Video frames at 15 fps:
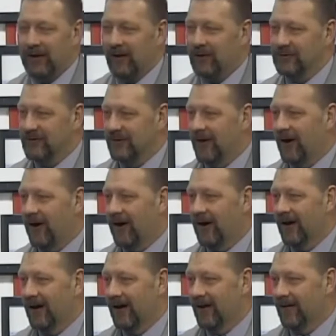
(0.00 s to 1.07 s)
goes to the heart
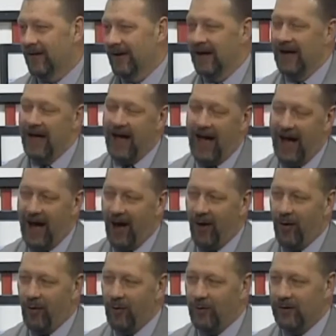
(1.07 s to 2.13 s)
of
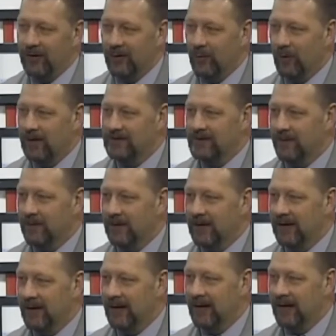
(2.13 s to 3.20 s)
how you want something
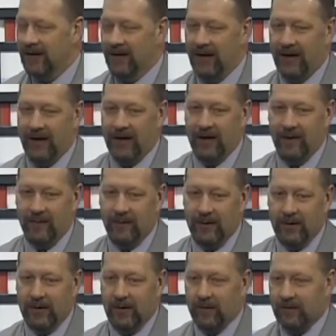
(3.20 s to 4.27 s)
done
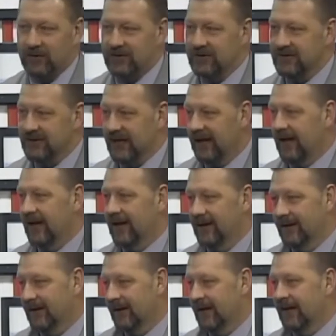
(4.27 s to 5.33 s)
versus getting
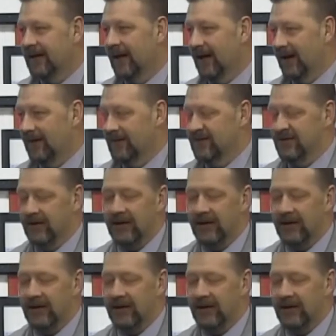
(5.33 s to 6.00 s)
it done. So